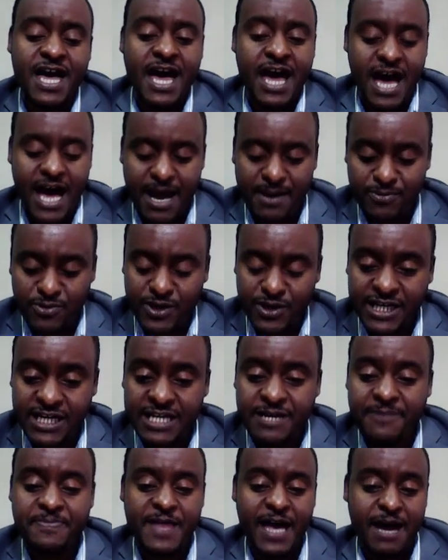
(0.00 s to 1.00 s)
I'm
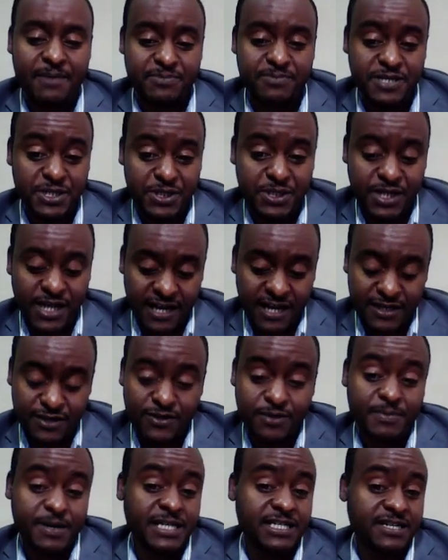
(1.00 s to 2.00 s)
Workana. I'm teaching at
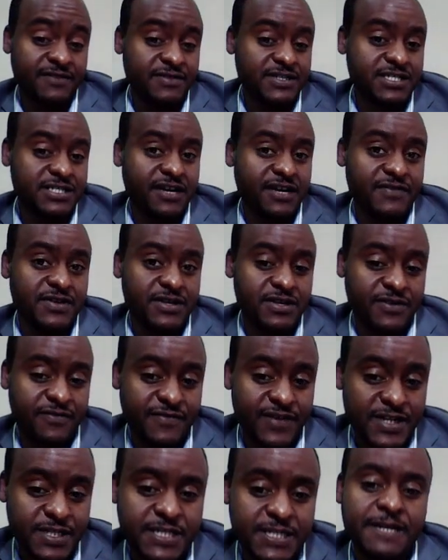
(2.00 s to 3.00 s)
Ethiopia Civil Service
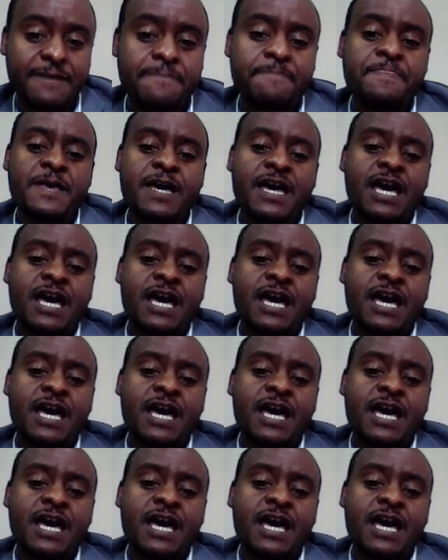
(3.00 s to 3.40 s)
University.